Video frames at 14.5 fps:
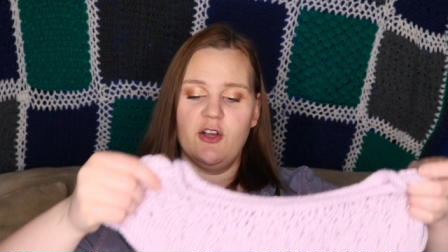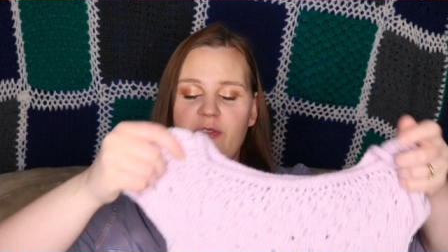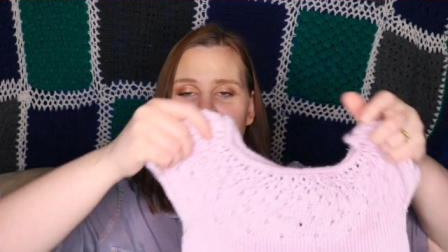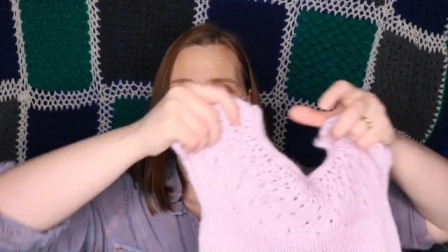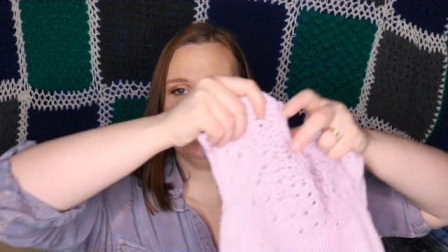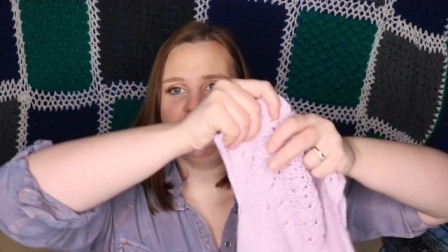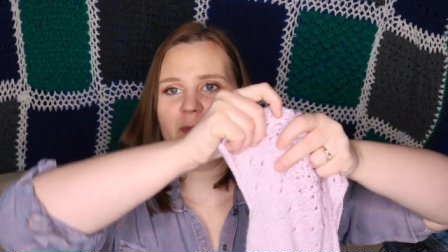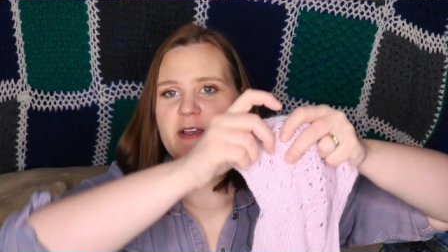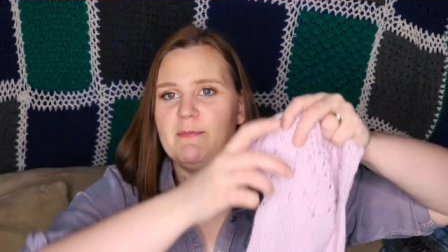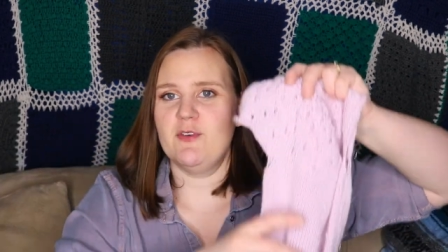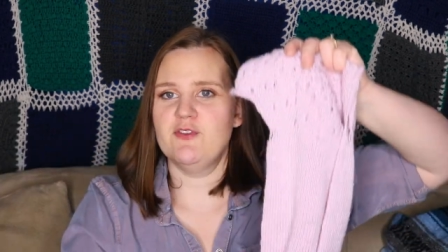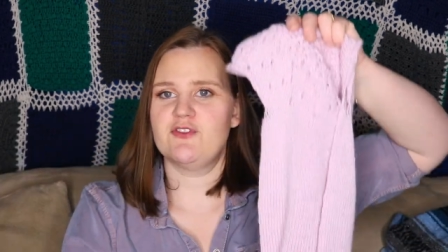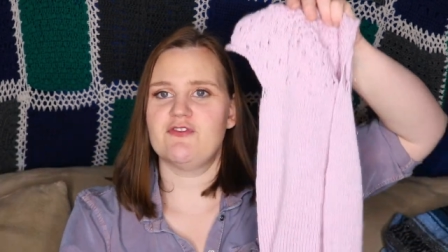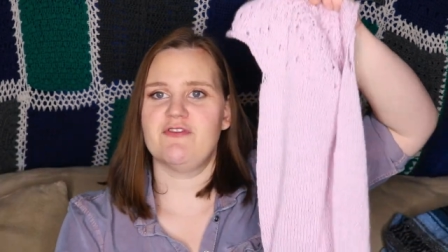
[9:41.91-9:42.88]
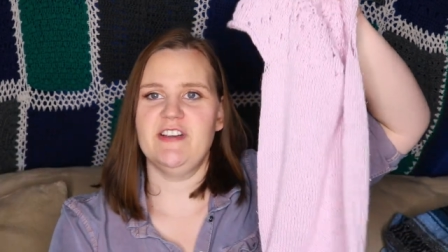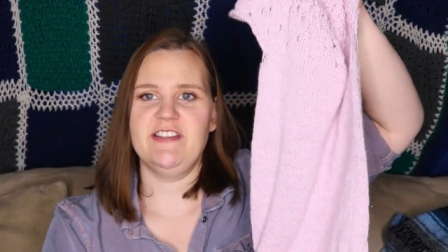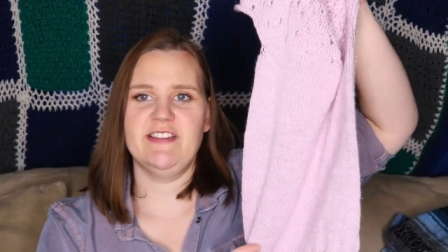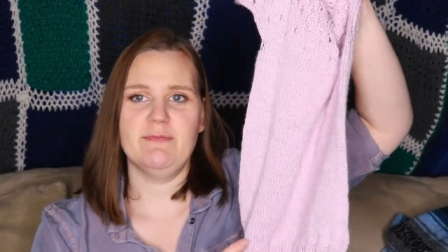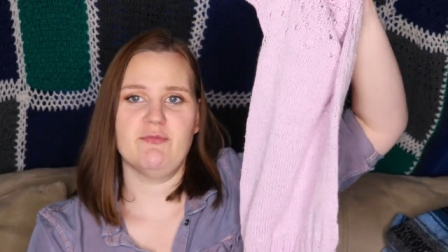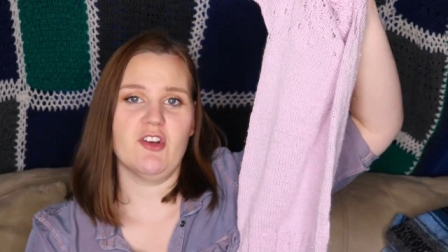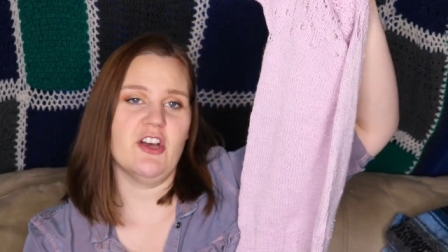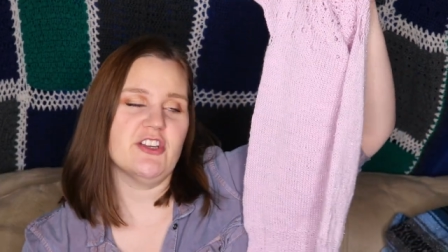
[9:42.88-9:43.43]
So this is my most
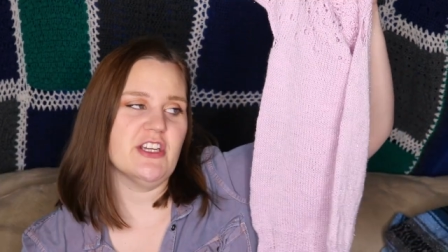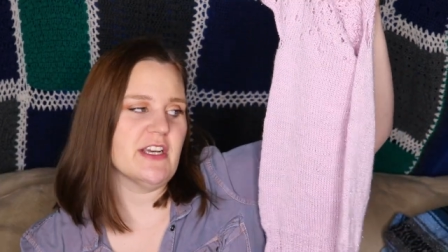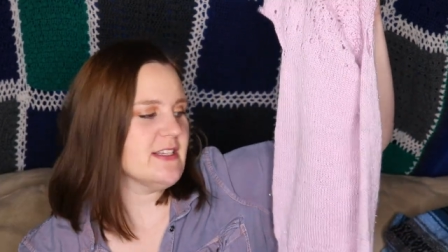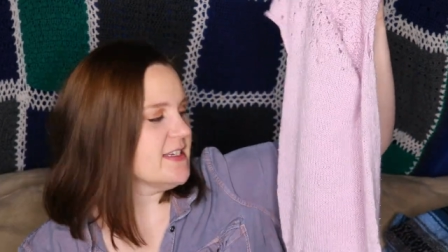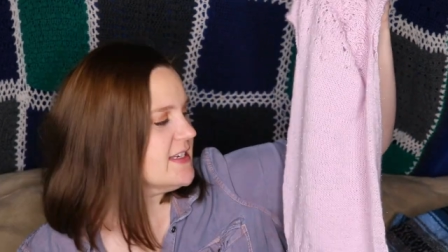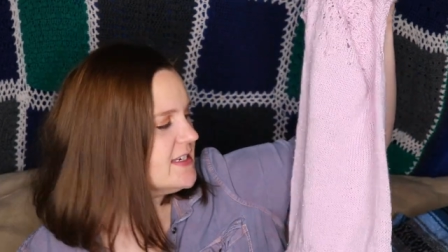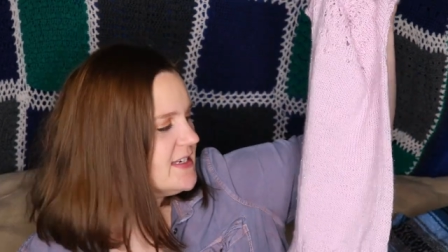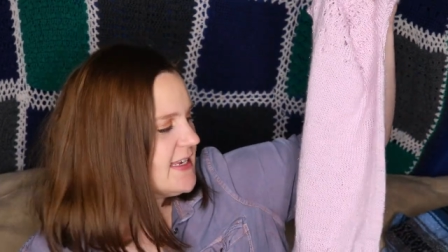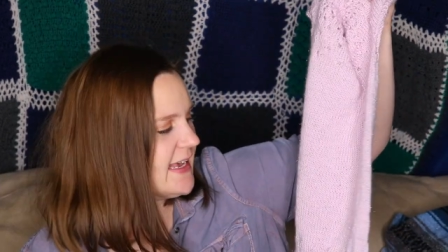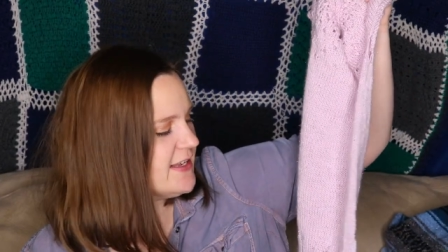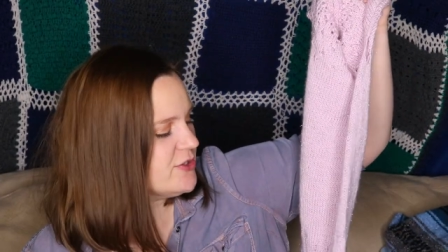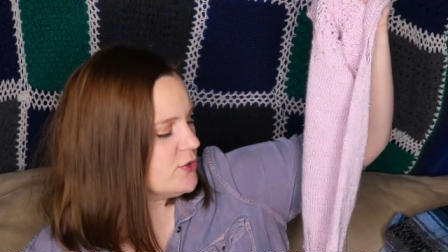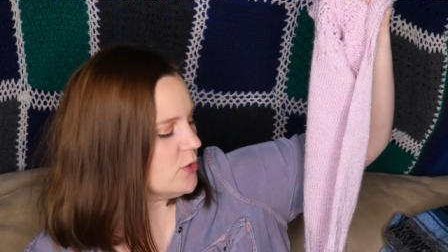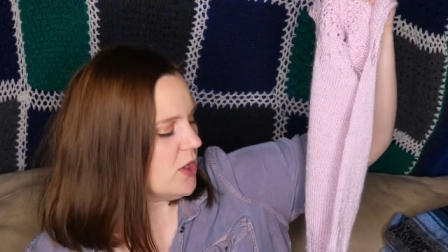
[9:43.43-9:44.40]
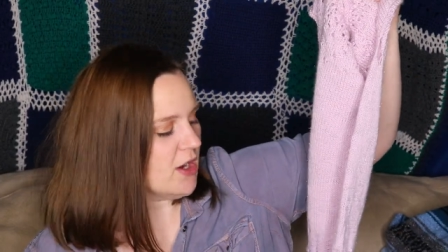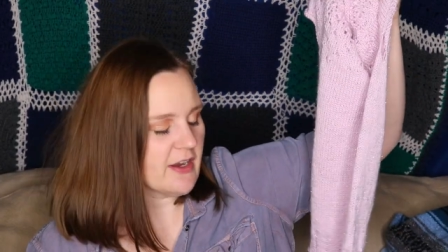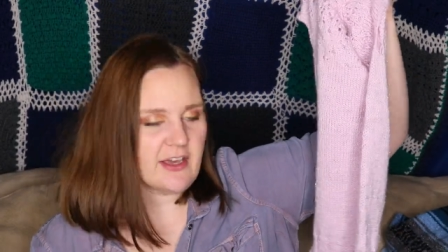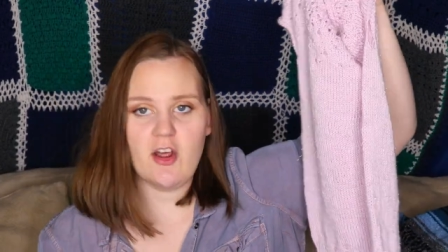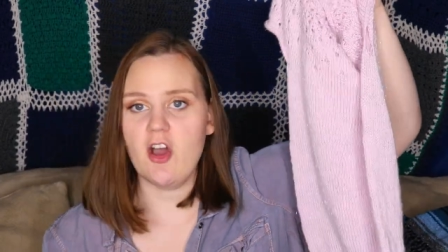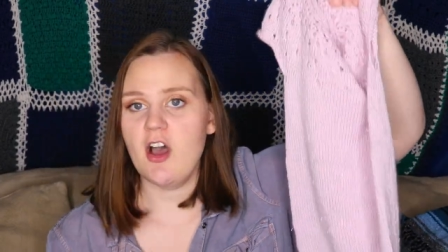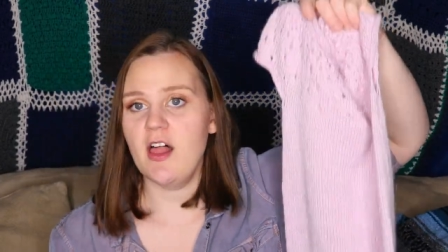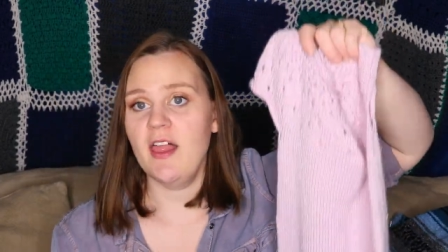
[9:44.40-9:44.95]
recent project. It didn't take too long at
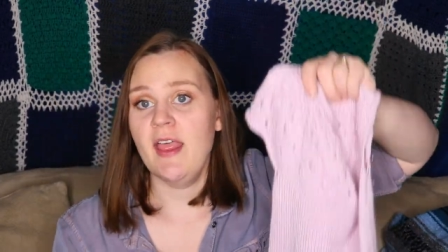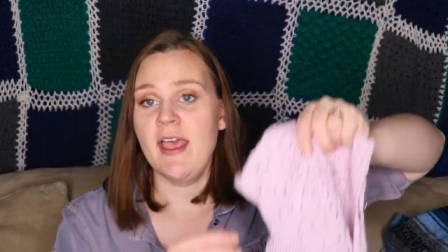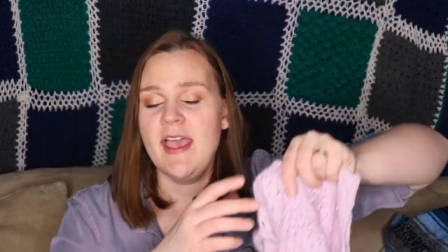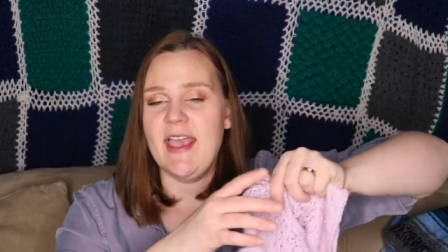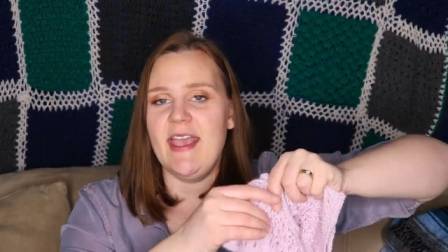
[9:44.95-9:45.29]
all.